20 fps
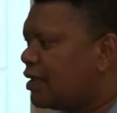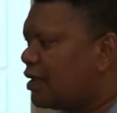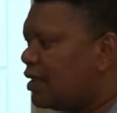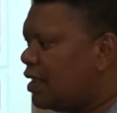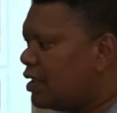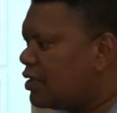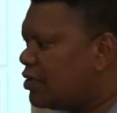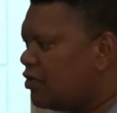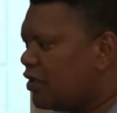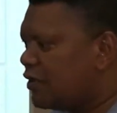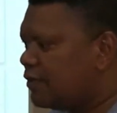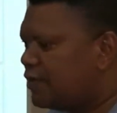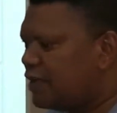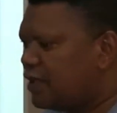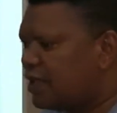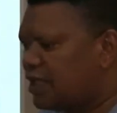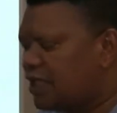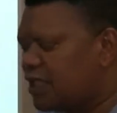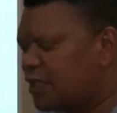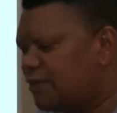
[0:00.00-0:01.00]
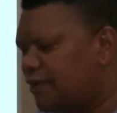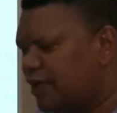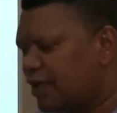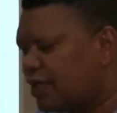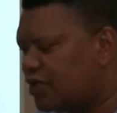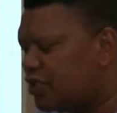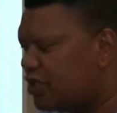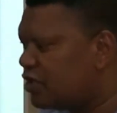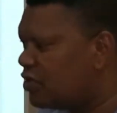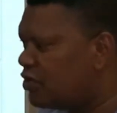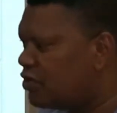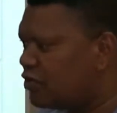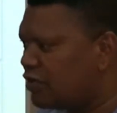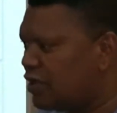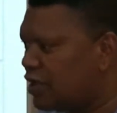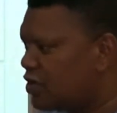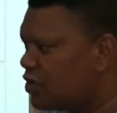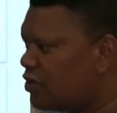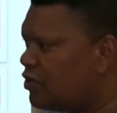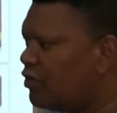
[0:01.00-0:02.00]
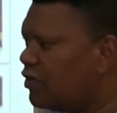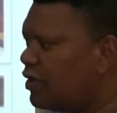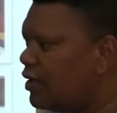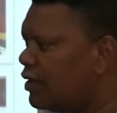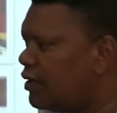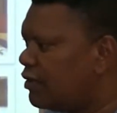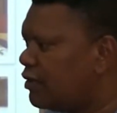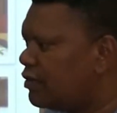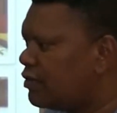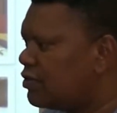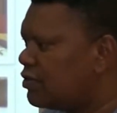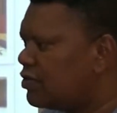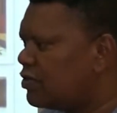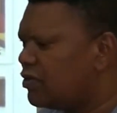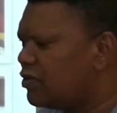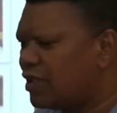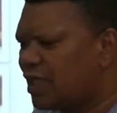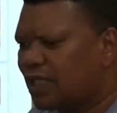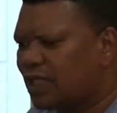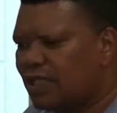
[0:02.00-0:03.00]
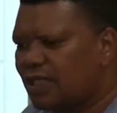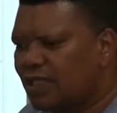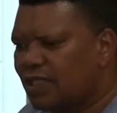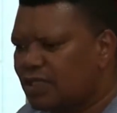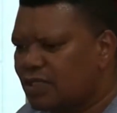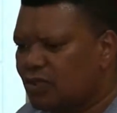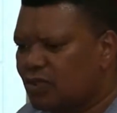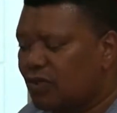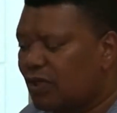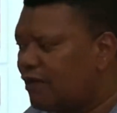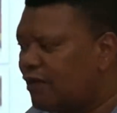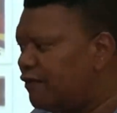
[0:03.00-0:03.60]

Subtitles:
that you have been an inspiration to the school, to the kids, to